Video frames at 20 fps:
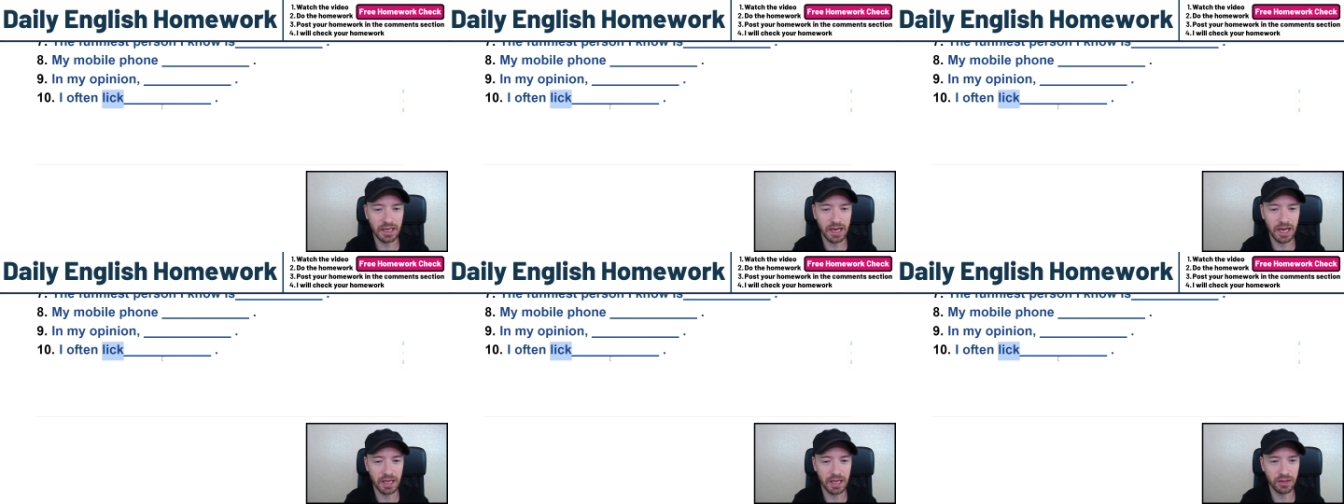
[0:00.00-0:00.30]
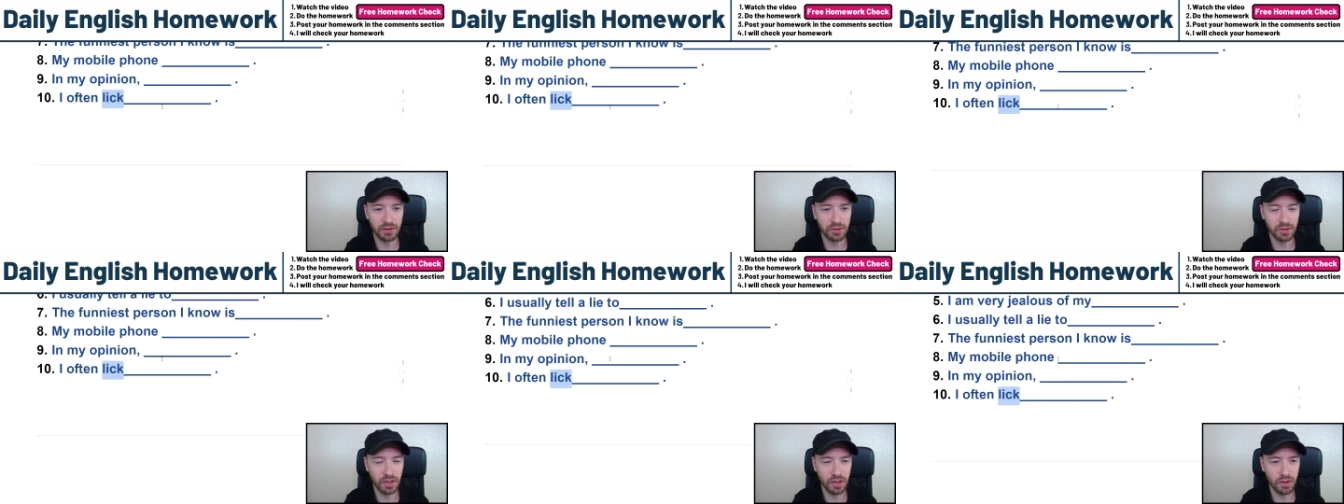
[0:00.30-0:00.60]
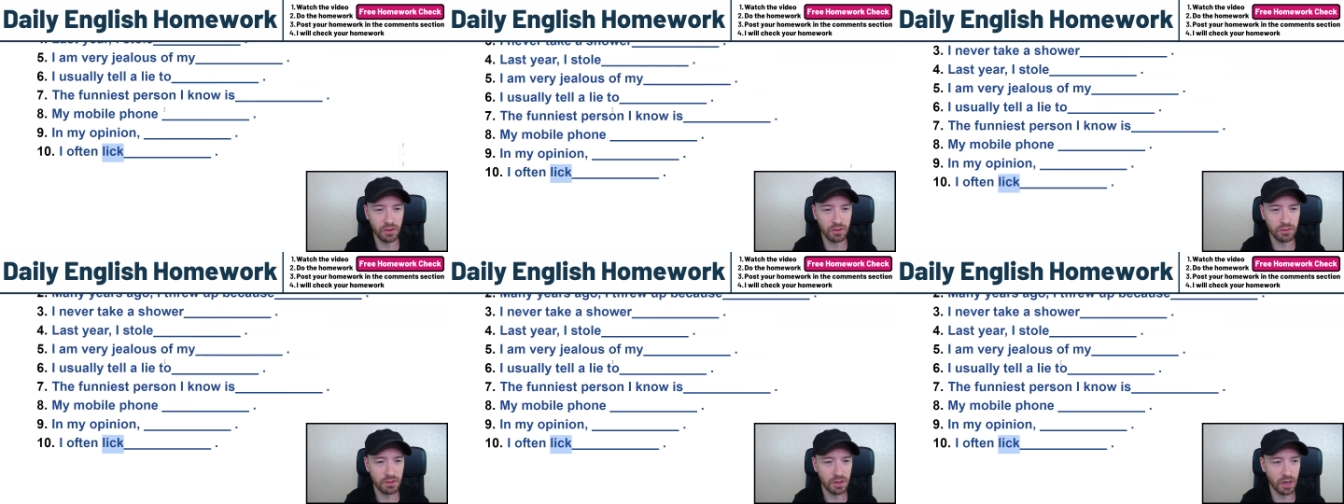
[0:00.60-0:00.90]
I don't
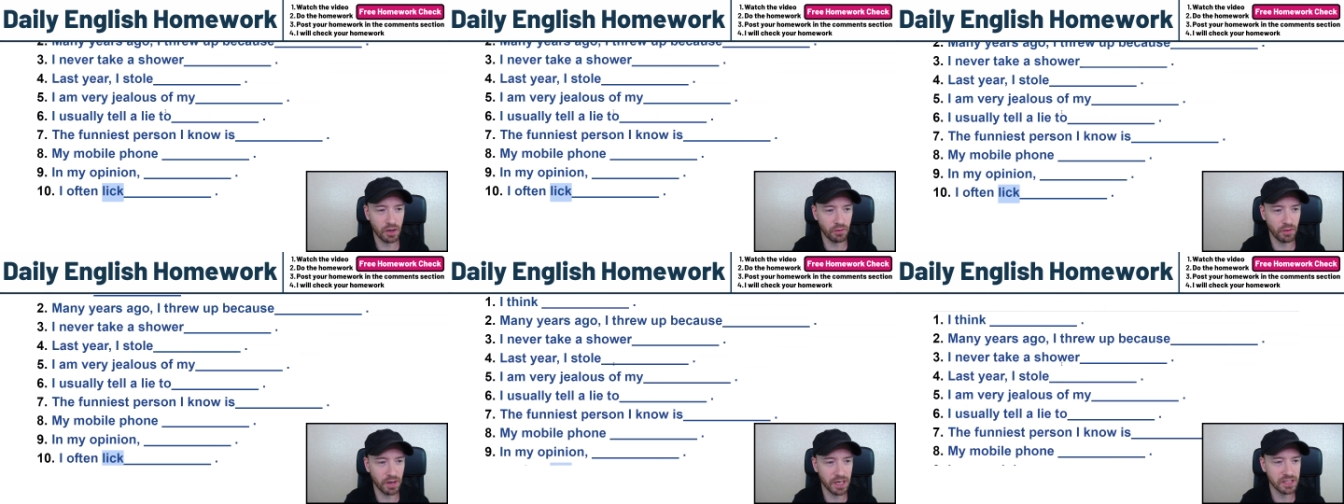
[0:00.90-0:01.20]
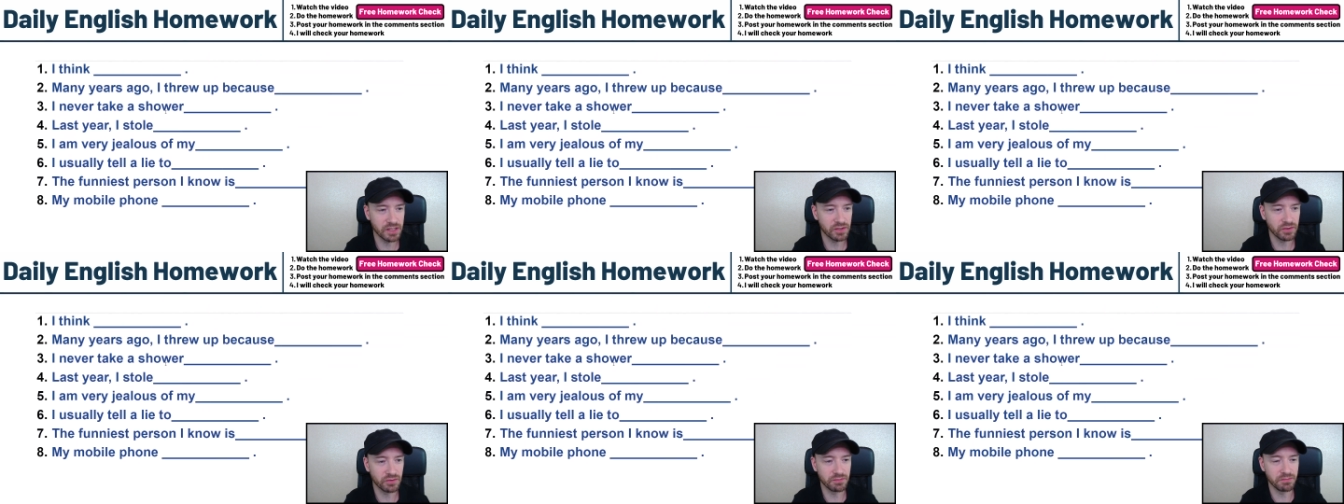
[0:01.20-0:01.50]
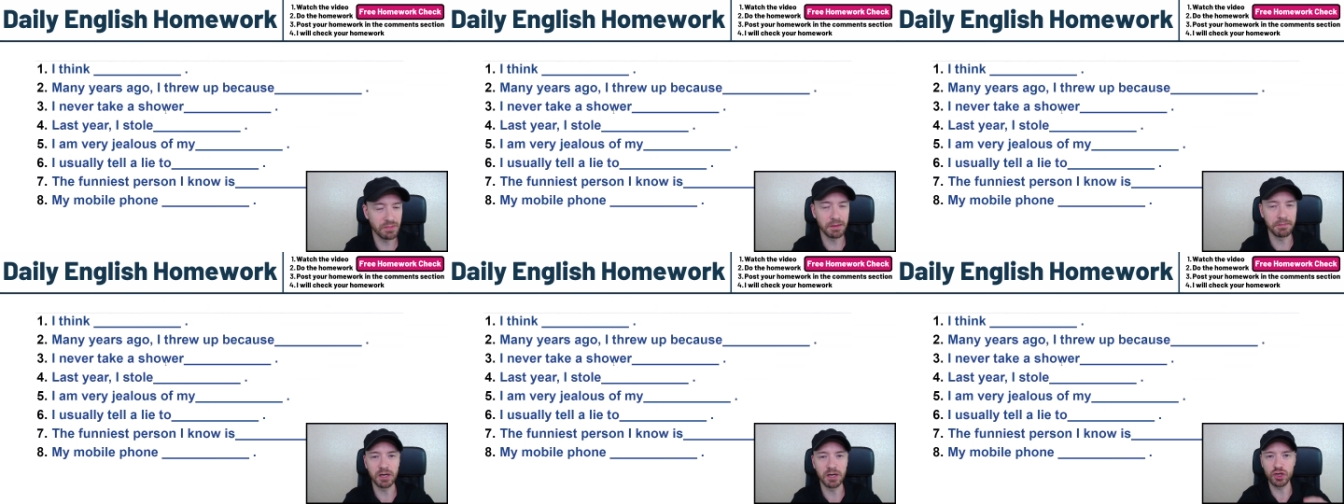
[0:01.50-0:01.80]
know. All right, so
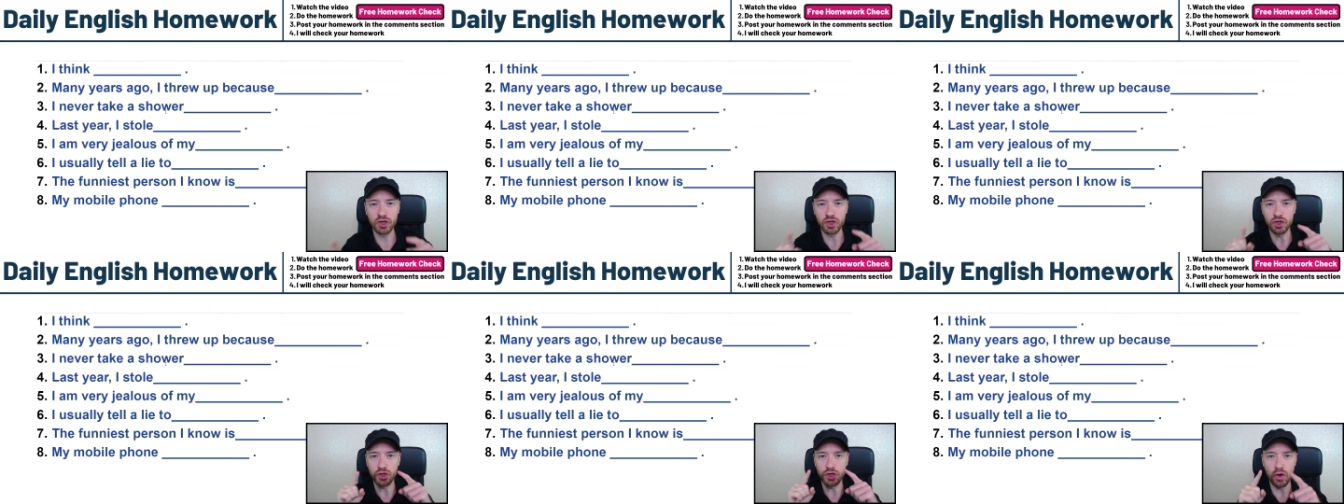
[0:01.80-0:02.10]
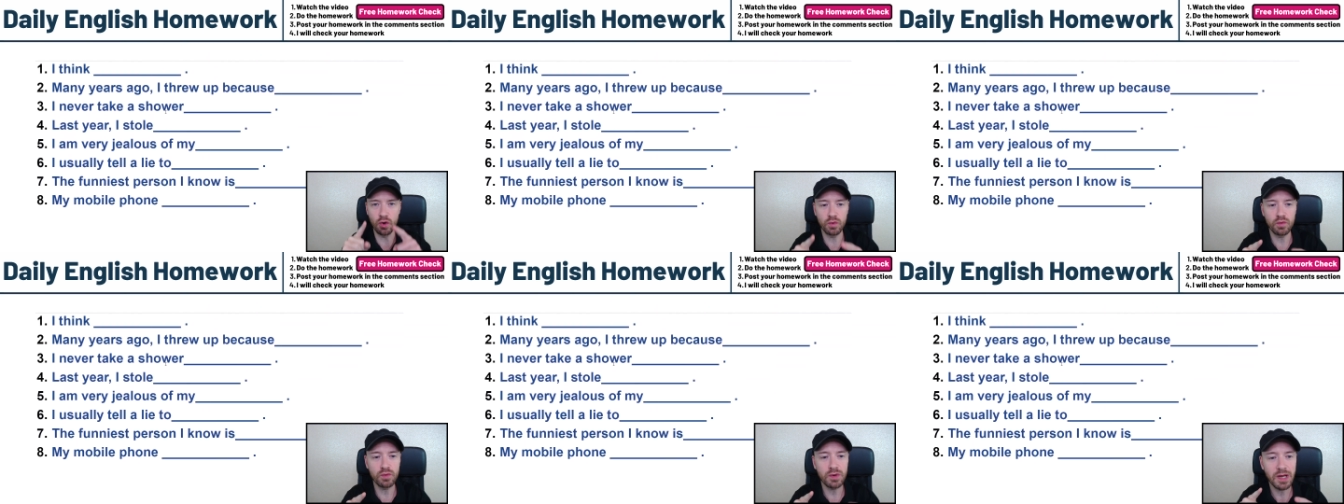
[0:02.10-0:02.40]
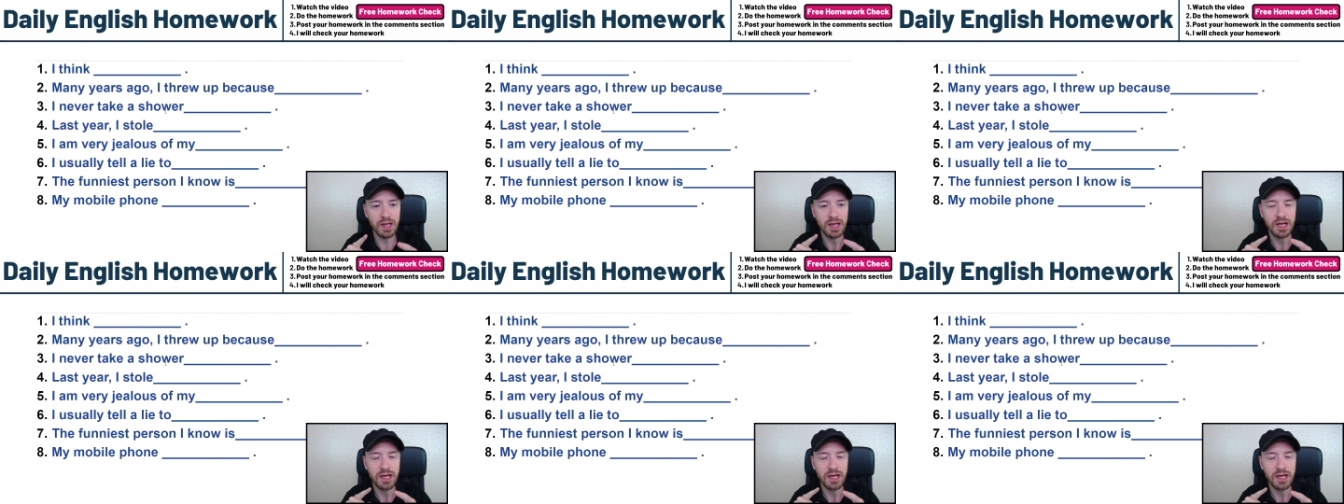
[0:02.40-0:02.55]
remember, don't